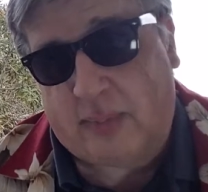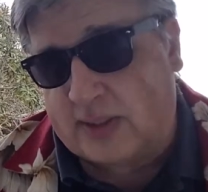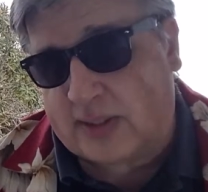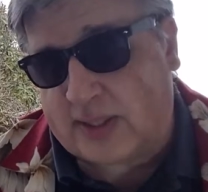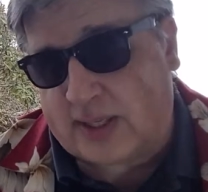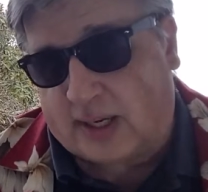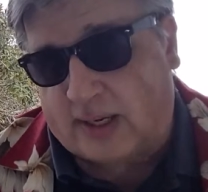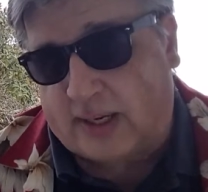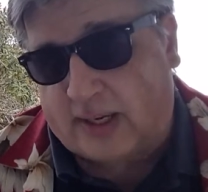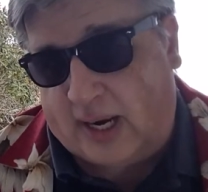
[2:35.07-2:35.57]
We
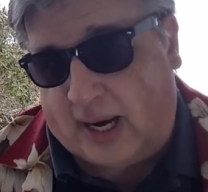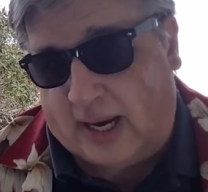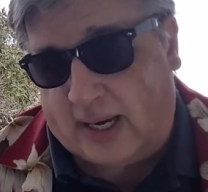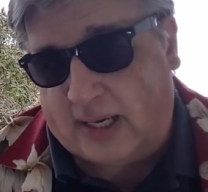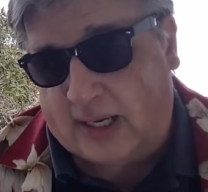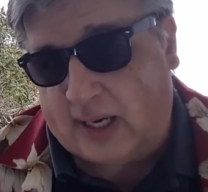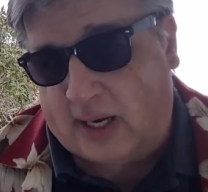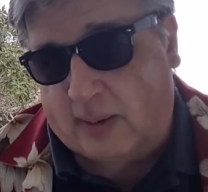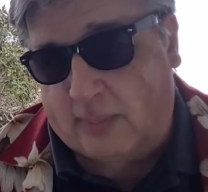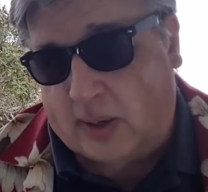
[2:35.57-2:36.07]
start
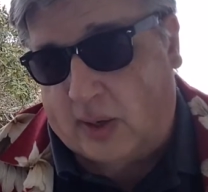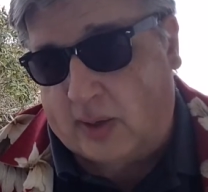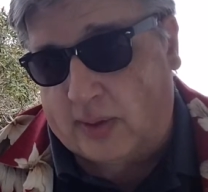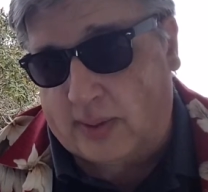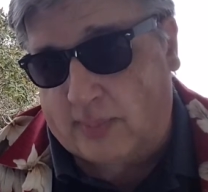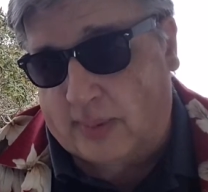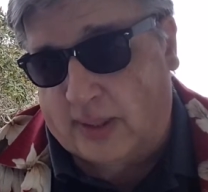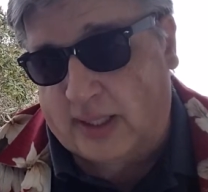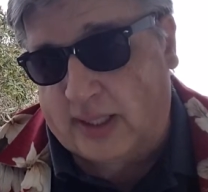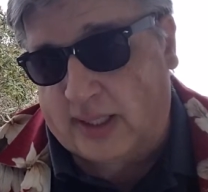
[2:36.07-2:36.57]
adding up all
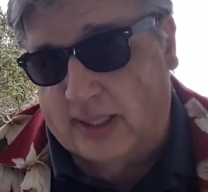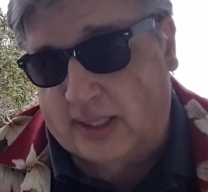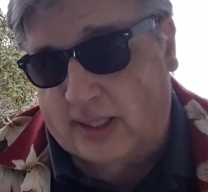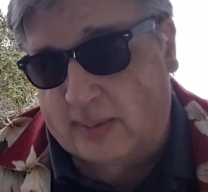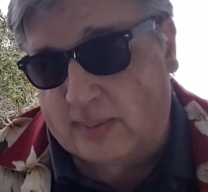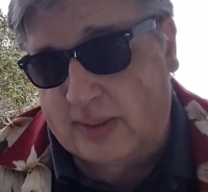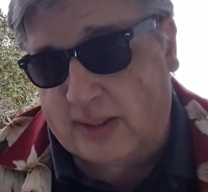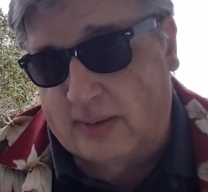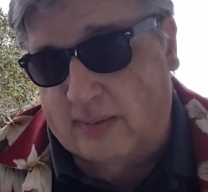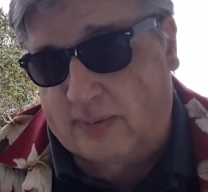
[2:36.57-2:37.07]
the money that
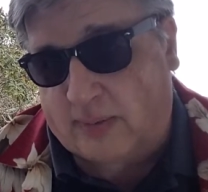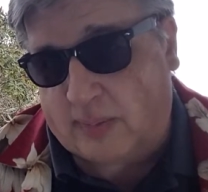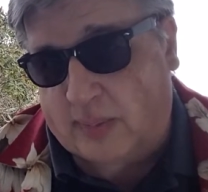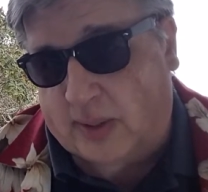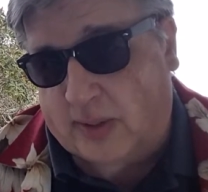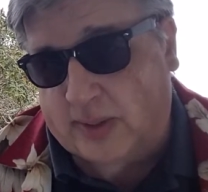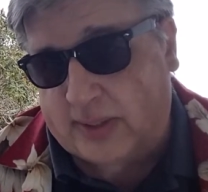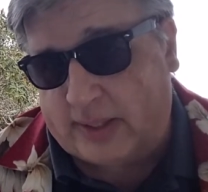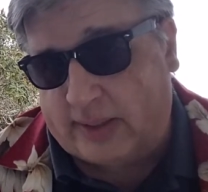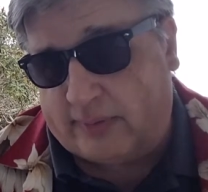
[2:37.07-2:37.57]
comes in from
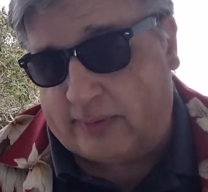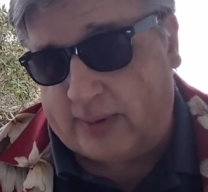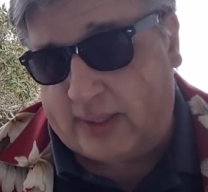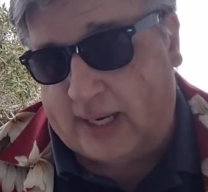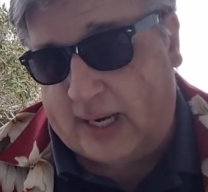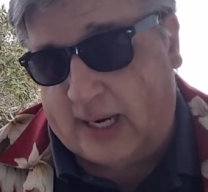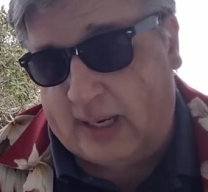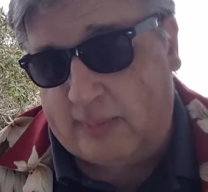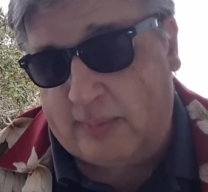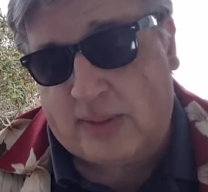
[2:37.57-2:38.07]
all the different
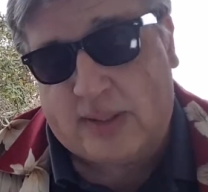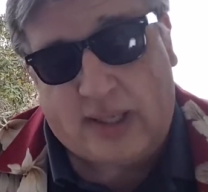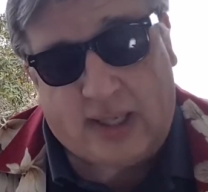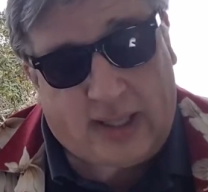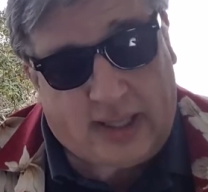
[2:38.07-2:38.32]
games,